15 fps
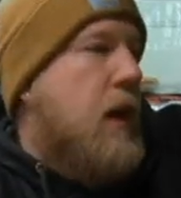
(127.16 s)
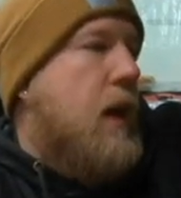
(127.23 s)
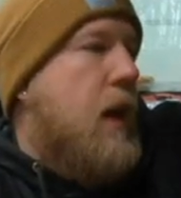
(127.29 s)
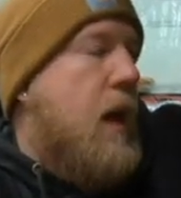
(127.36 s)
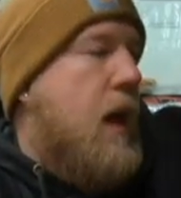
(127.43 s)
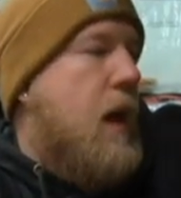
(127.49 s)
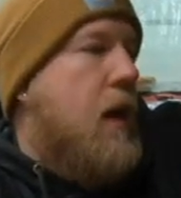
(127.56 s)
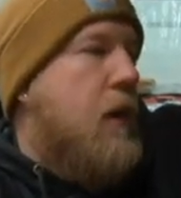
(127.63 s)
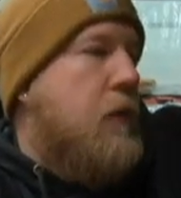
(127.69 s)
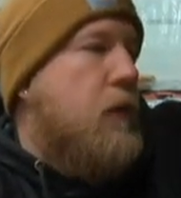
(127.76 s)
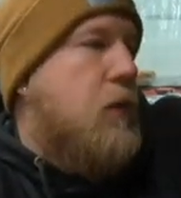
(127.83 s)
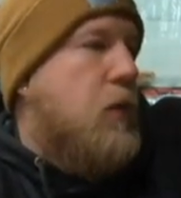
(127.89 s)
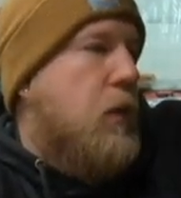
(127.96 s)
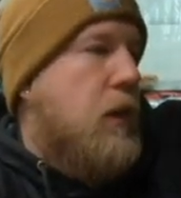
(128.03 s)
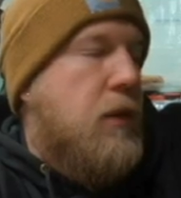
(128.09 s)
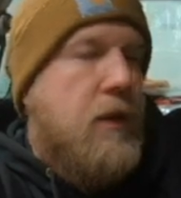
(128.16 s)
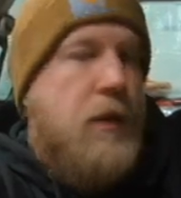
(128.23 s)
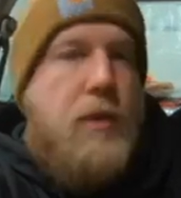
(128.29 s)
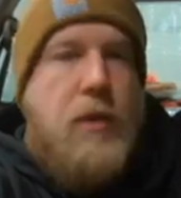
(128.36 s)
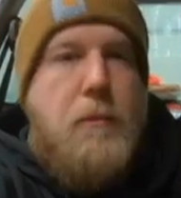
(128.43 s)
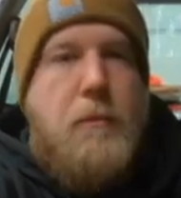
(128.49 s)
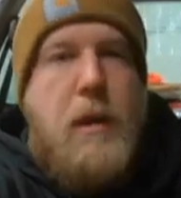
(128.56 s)
I have with
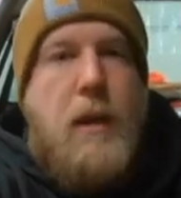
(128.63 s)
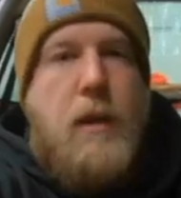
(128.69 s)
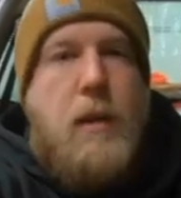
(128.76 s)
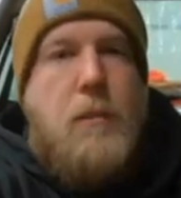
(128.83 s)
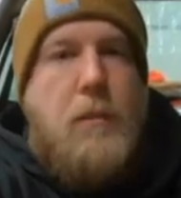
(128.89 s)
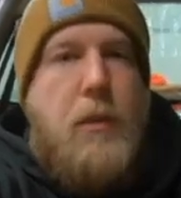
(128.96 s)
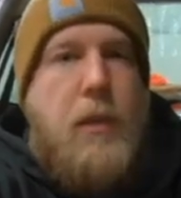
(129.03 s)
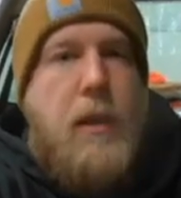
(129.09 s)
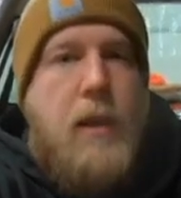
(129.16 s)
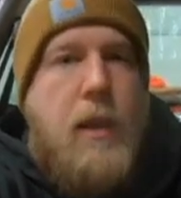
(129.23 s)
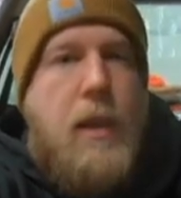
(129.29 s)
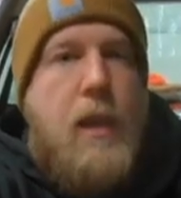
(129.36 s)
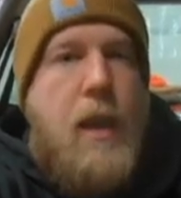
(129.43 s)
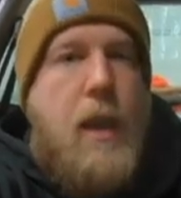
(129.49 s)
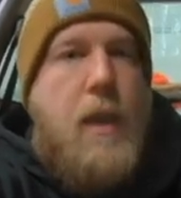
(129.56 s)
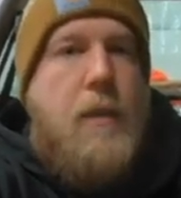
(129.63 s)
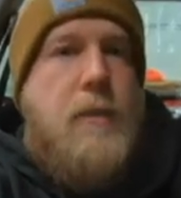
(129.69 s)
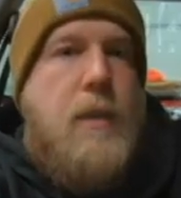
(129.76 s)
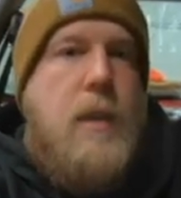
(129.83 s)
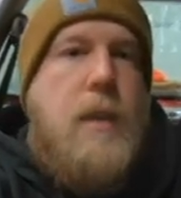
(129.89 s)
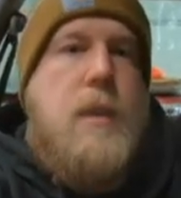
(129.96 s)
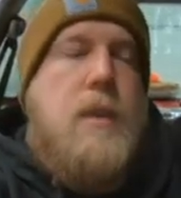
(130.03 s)
it, the big complaint I have
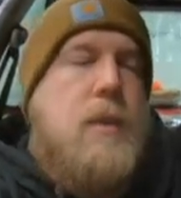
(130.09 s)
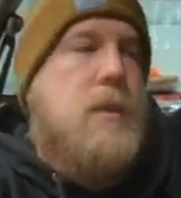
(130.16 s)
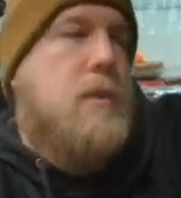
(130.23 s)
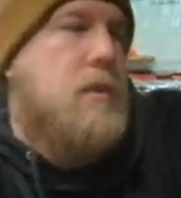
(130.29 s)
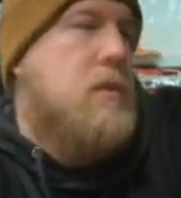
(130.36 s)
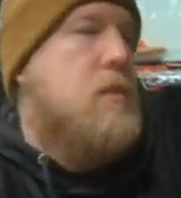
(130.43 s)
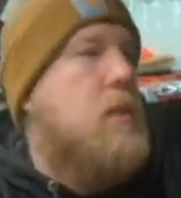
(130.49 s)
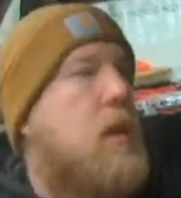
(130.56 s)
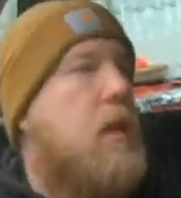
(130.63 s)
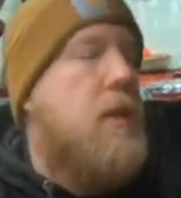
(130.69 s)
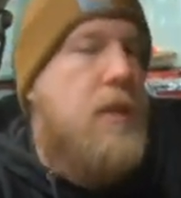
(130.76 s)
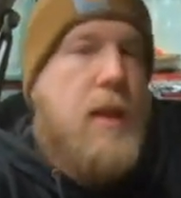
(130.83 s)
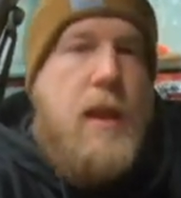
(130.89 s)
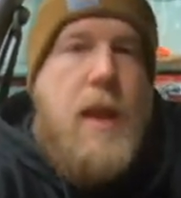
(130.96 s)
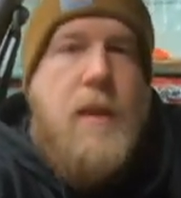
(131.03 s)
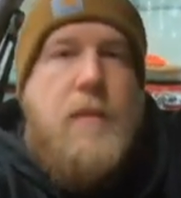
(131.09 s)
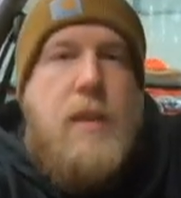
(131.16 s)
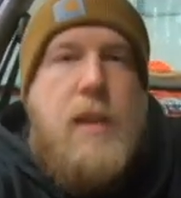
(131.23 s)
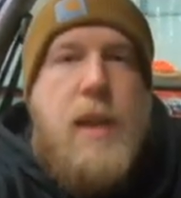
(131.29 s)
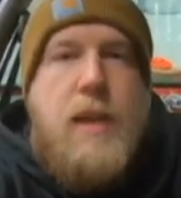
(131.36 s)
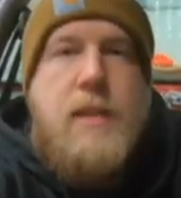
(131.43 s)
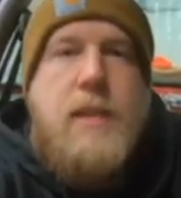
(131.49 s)
is I have
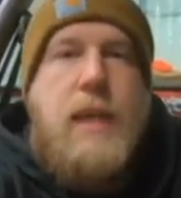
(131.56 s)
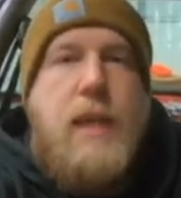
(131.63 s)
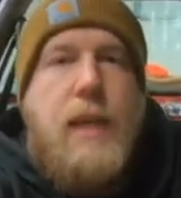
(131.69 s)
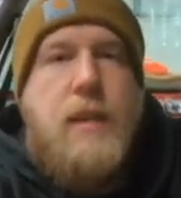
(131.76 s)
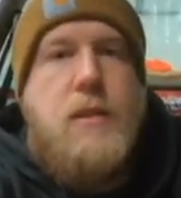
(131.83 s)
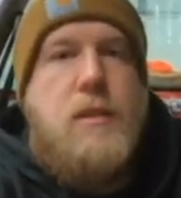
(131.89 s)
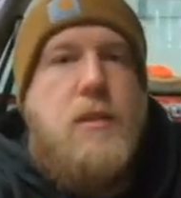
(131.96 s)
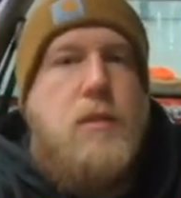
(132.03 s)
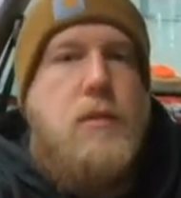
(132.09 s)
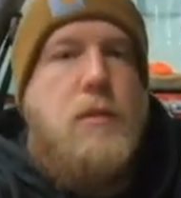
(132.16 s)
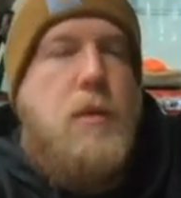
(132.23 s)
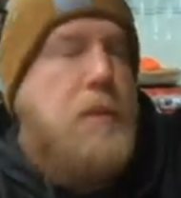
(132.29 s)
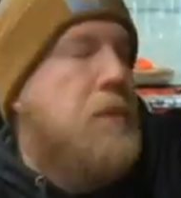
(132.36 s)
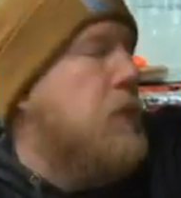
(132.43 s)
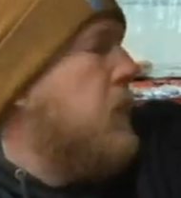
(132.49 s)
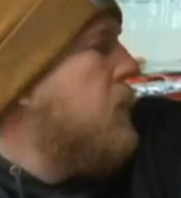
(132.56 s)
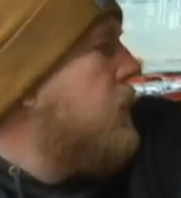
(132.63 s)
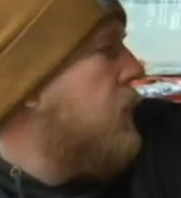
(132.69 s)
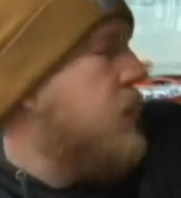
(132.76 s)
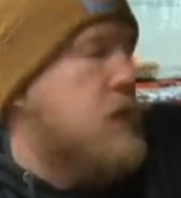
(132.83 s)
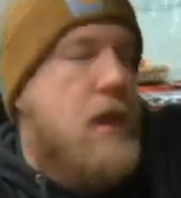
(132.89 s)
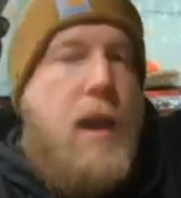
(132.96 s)
yet to get to
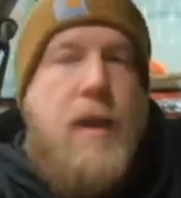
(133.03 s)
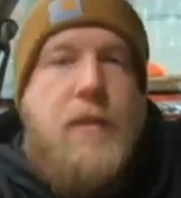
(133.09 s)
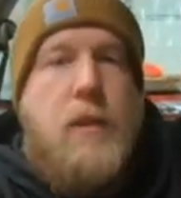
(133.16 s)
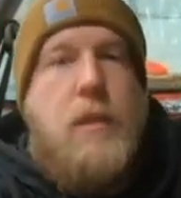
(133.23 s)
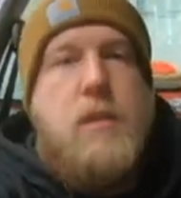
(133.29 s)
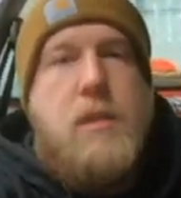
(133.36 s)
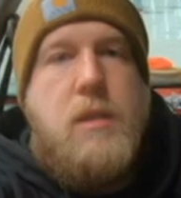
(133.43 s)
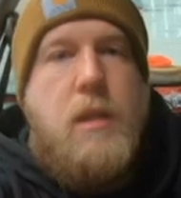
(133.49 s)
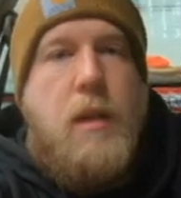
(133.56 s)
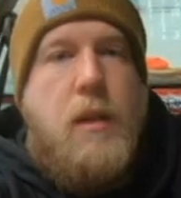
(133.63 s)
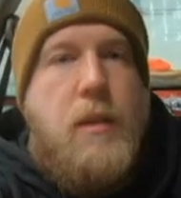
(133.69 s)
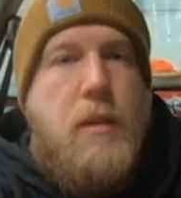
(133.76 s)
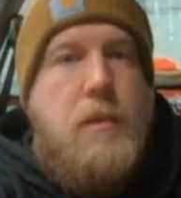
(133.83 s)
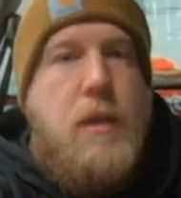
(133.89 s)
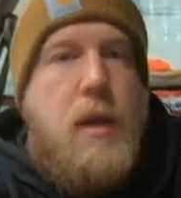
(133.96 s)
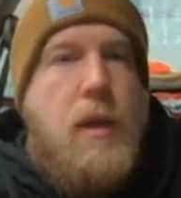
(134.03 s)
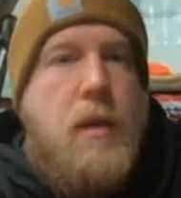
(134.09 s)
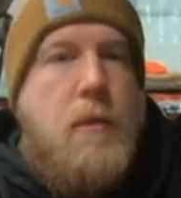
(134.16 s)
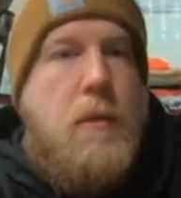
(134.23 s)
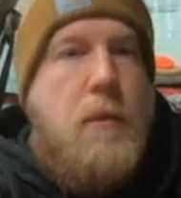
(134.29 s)
because I haven't installed them yet,